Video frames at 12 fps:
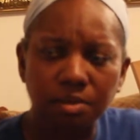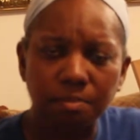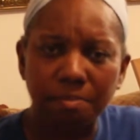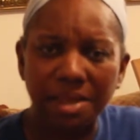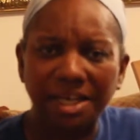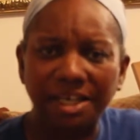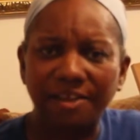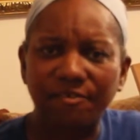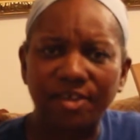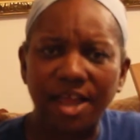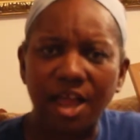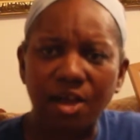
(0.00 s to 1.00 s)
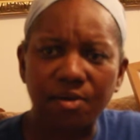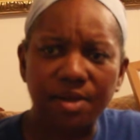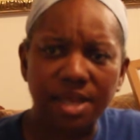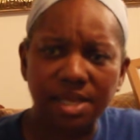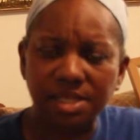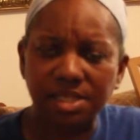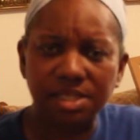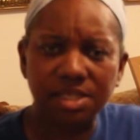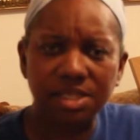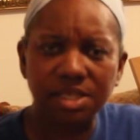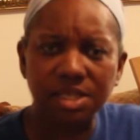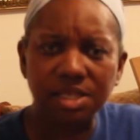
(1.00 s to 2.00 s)
many different areas
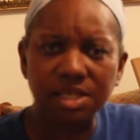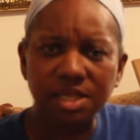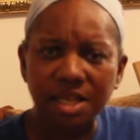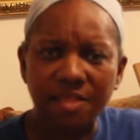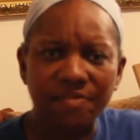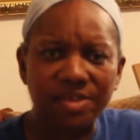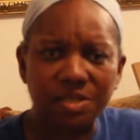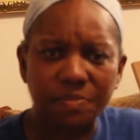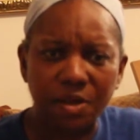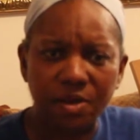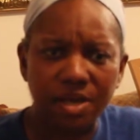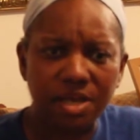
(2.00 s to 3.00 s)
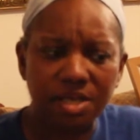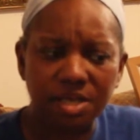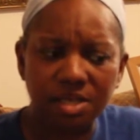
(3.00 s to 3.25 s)
in the spirit,